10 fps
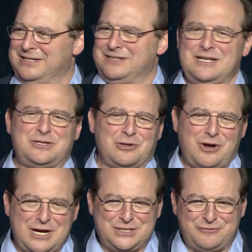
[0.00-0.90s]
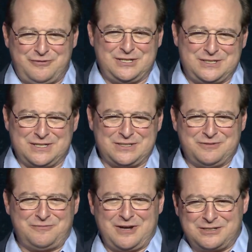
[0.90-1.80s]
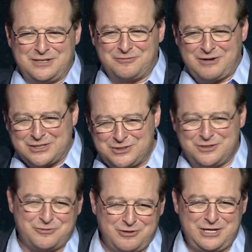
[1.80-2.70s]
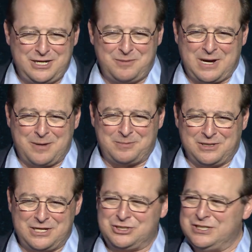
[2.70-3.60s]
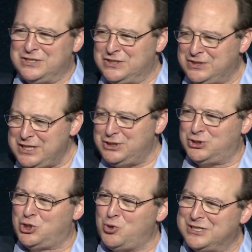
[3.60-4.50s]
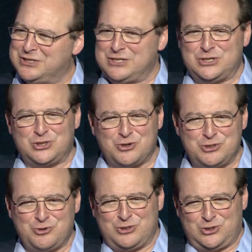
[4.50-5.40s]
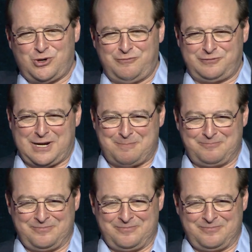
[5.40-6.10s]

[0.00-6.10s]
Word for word: that the laws of physics affecting the rest of the grid eating population cease to exist on your stovetop?